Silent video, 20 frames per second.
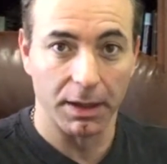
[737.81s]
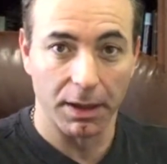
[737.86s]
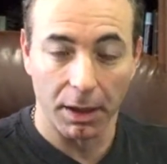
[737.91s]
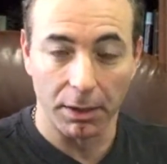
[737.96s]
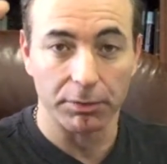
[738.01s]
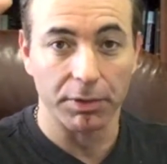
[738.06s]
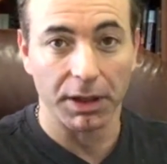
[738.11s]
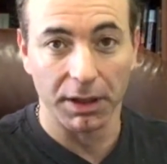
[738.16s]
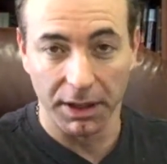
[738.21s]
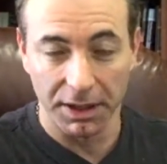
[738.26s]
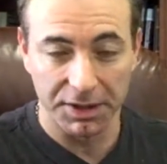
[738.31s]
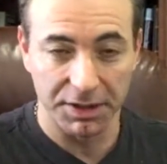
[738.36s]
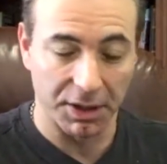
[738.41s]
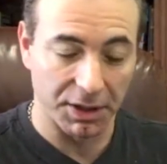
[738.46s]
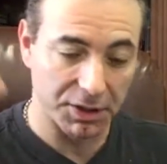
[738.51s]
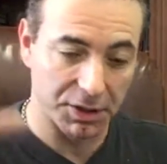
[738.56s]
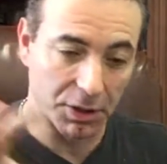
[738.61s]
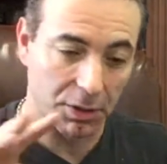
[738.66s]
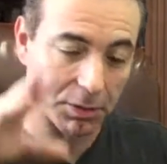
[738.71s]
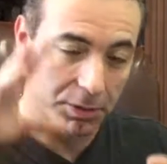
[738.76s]

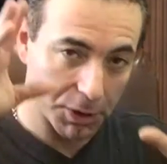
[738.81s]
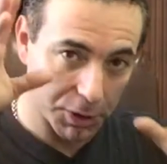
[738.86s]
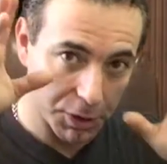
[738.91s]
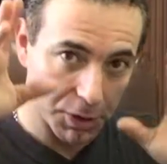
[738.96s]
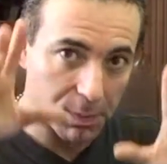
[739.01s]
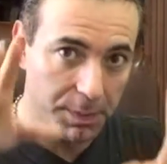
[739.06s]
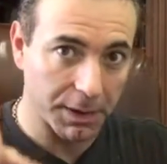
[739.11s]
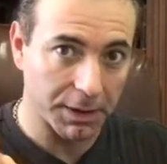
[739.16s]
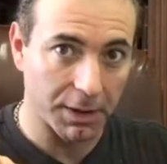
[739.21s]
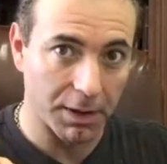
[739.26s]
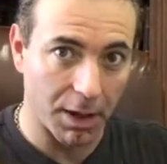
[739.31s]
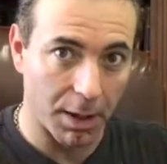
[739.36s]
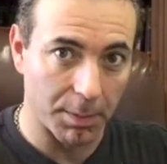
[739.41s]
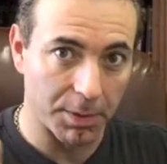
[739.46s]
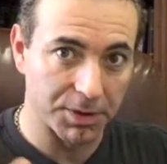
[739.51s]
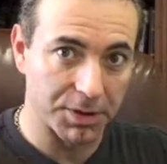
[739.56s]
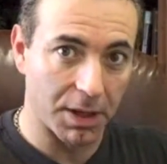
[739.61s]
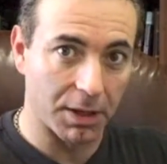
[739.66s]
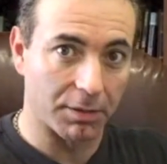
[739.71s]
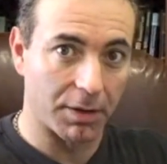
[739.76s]
Unrealistic. So you just pick the
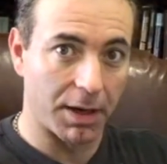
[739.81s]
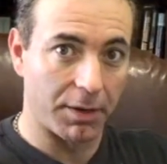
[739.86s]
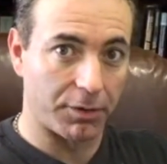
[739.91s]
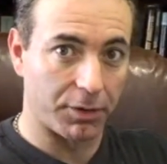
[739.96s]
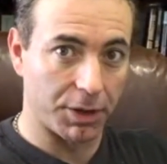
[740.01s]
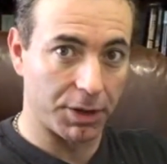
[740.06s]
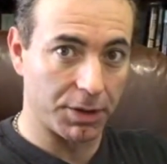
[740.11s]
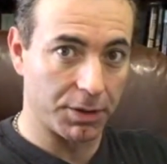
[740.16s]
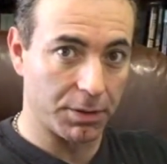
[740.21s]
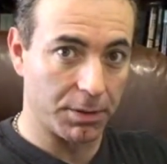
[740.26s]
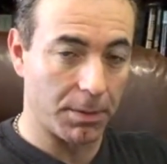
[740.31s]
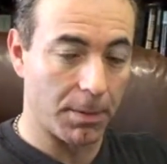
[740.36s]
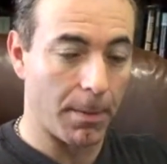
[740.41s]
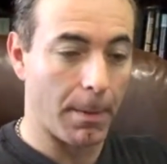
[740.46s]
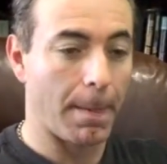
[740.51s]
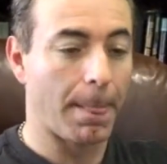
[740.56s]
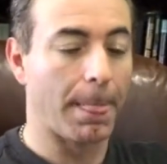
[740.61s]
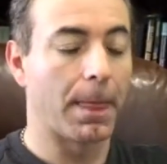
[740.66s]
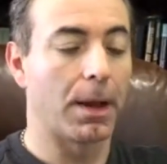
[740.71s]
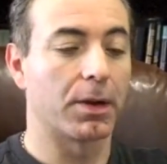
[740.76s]
numbers that are right for you,
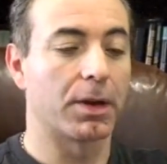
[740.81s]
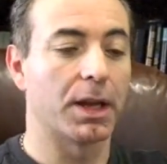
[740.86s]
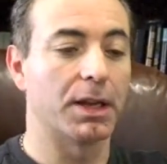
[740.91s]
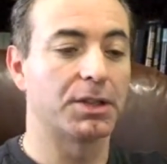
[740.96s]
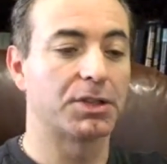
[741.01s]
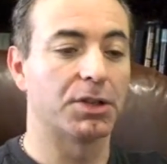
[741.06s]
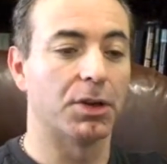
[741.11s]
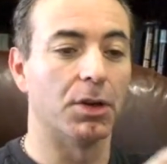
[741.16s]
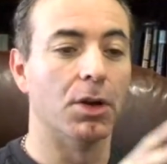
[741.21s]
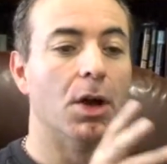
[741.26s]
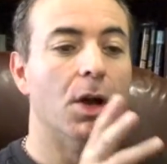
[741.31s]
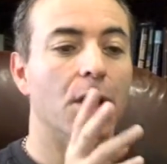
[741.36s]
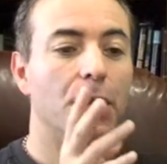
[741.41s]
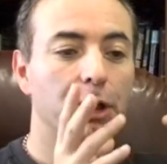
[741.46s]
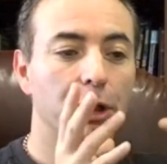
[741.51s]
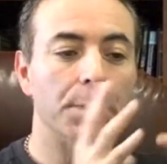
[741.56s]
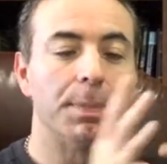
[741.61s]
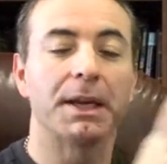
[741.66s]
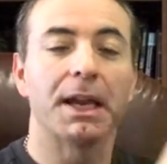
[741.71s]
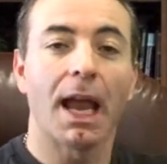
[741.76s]
okay? So
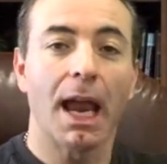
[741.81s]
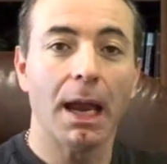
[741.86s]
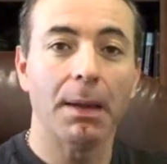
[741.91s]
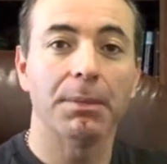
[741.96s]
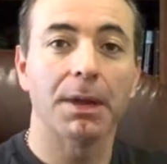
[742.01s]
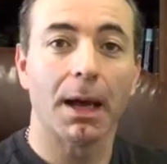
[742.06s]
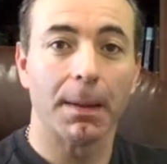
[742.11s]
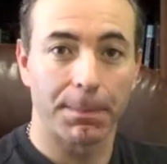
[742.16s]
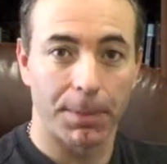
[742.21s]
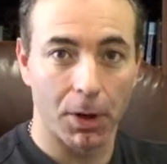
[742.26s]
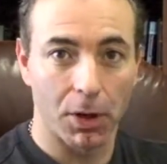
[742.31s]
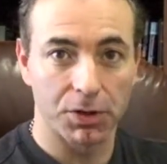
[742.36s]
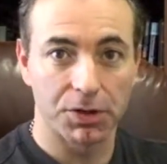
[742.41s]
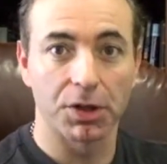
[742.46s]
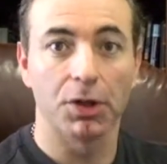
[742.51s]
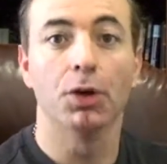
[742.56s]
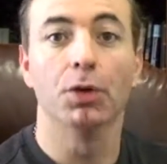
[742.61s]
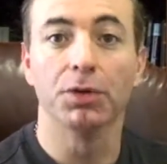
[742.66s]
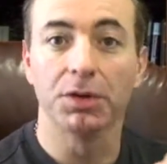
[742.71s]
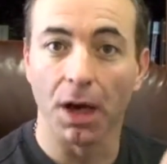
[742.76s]
you became that
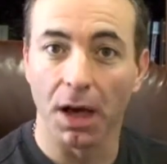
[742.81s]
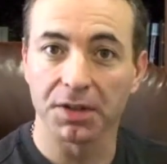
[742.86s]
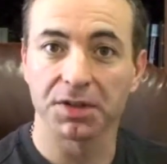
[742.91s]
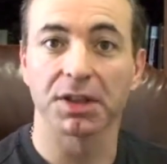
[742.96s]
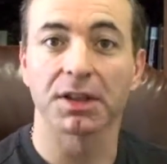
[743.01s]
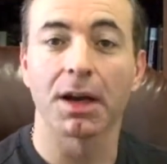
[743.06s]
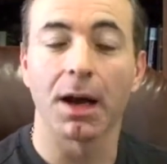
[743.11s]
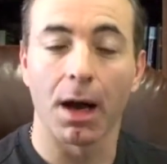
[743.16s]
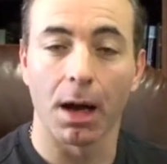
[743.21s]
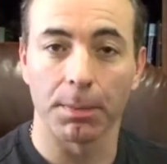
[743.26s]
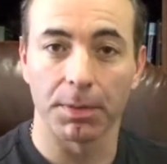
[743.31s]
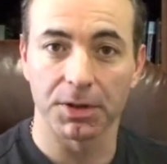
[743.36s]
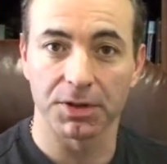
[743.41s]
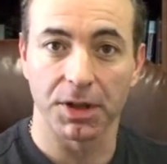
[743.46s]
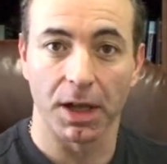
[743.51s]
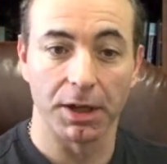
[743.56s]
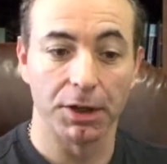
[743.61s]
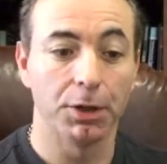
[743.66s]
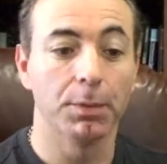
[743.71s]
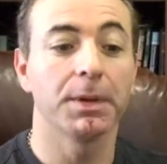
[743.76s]
person who does accomplish
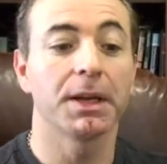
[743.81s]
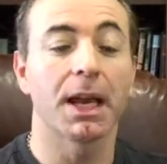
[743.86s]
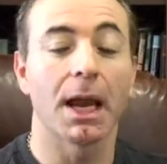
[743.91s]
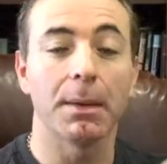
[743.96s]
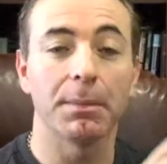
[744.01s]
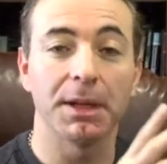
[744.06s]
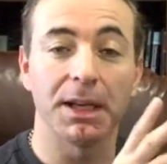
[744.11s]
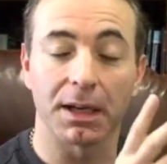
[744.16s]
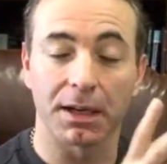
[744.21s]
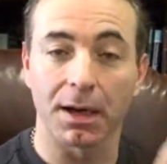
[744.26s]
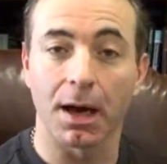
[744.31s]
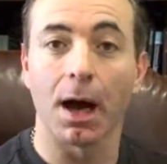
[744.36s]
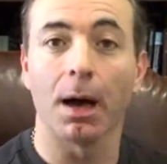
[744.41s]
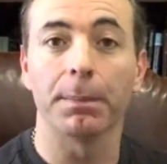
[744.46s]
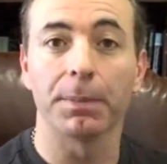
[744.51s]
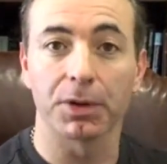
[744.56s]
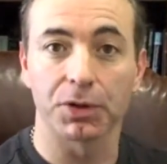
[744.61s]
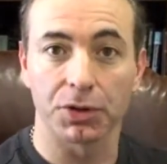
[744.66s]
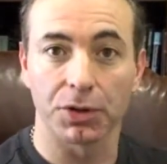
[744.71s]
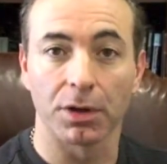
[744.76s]
that. You became the
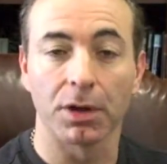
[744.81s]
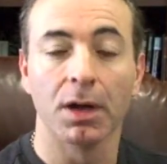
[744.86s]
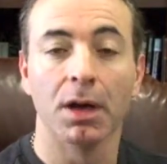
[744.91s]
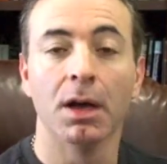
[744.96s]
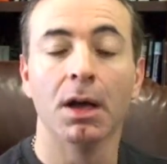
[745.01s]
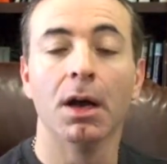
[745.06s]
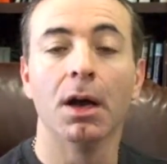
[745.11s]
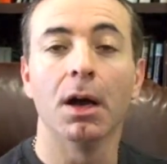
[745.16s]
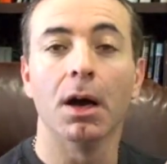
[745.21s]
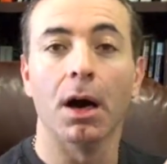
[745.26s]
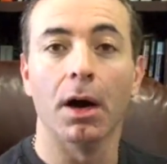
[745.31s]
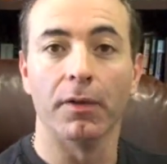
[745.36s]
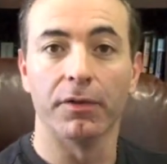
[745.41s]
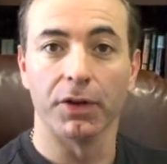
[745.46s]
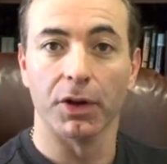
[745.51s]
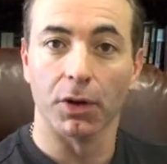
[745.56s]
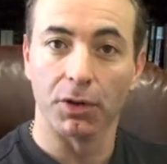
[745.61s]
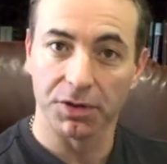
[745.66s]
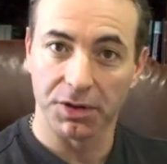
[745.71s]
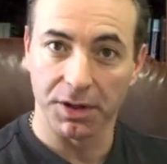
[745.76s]
accomplisher of
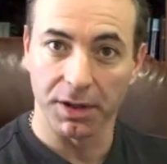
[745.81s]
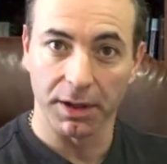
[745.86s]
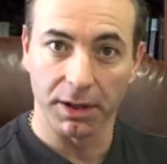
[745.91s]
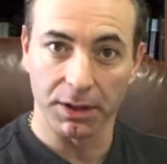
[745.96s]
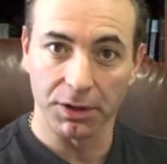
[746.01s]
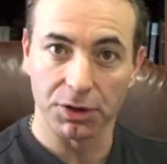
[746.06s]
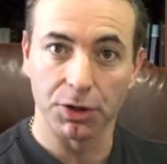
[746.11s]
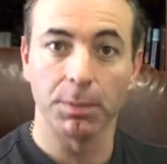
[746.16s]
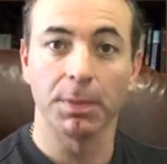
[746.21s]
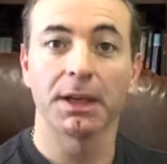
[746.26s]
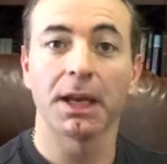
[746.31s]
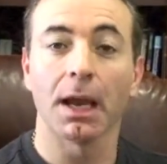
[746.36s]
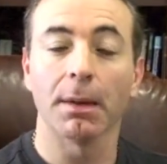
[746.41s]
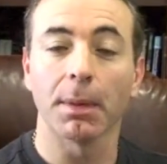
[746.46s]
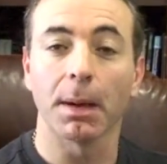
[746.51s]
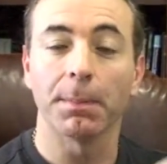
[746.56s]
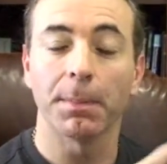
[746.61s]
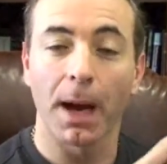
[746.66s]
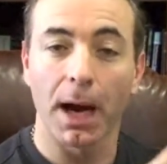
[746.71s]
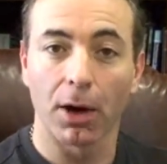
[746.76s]
those things. You became
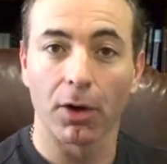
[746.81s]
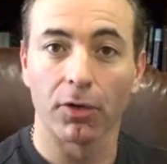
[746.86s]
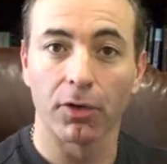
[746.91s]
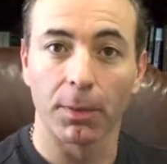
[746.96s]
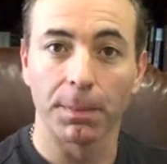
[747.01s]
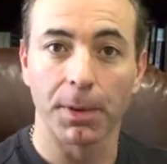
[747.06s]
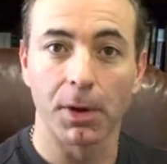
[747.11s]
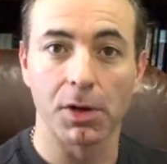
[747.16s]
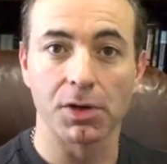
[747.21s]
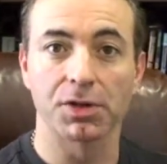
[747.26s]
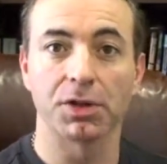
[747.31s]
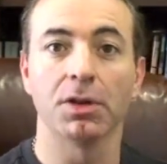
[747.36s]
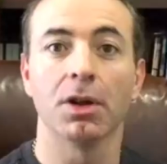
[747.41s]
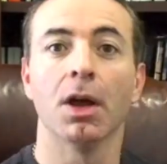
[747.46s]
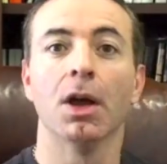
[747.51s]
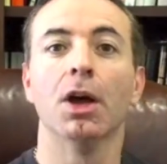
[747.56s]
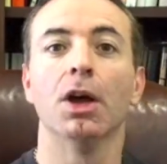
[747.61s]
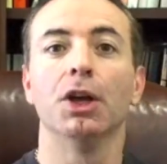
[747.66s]
a powerful person.